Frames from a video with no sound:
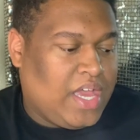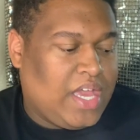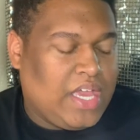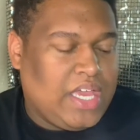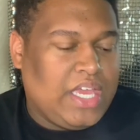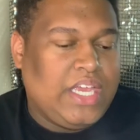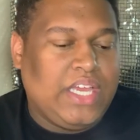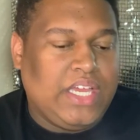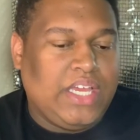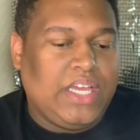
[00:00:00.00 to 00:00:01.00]

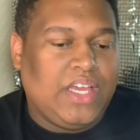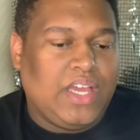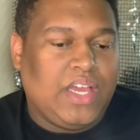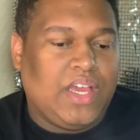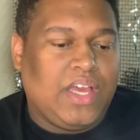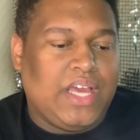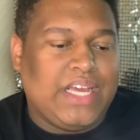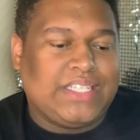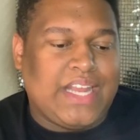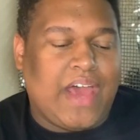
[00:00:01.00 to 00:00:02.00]
he
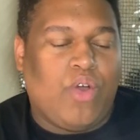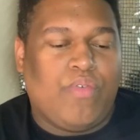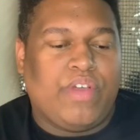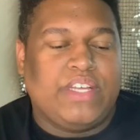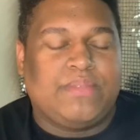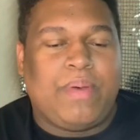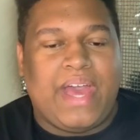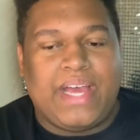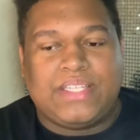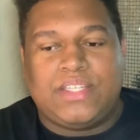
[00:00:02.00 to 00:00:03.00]
is not over his
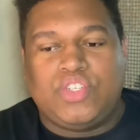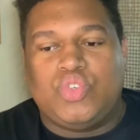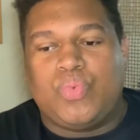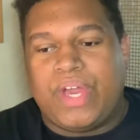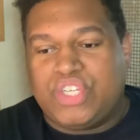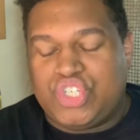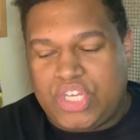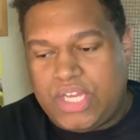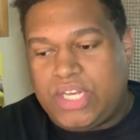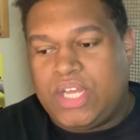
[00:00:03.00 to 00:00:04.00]
past
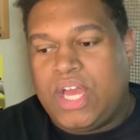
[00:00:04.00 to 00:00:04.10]
situation.